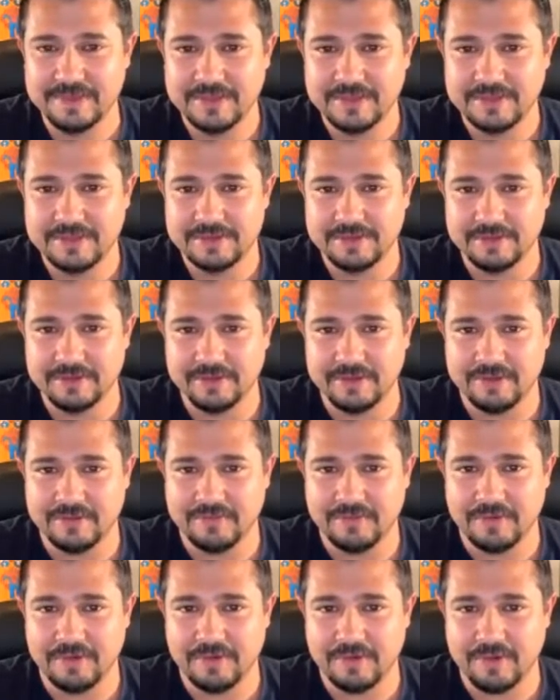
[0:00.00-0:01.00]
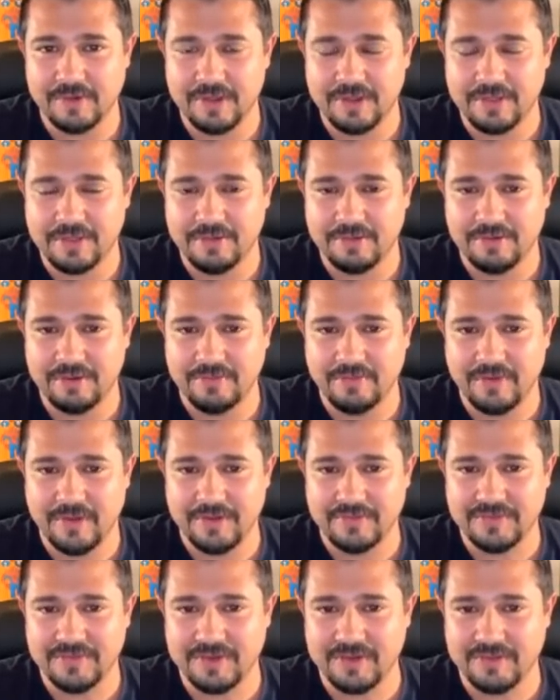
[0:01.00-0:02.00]
So you're looking for what,
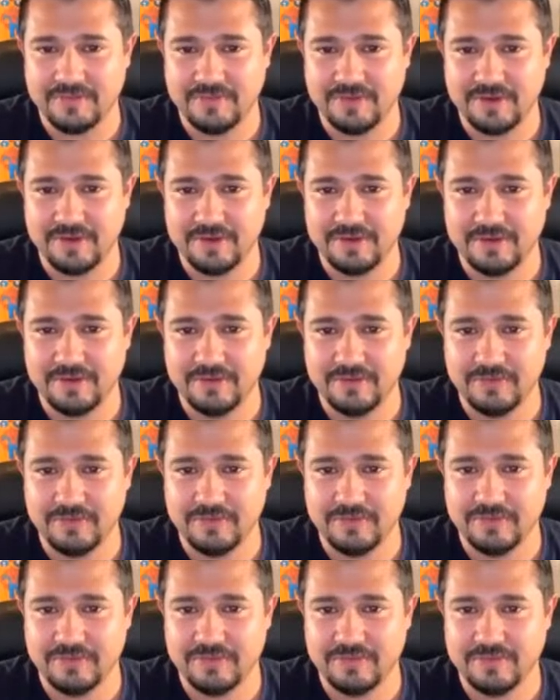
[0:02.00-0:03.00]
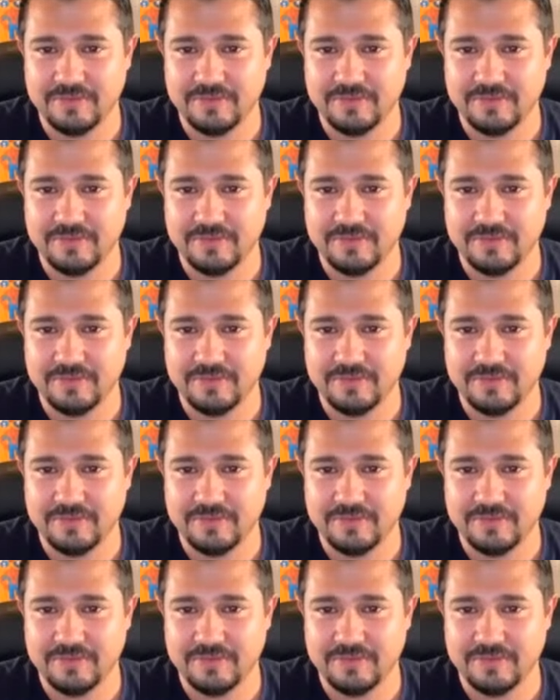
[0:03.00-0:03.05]
35-cent variants?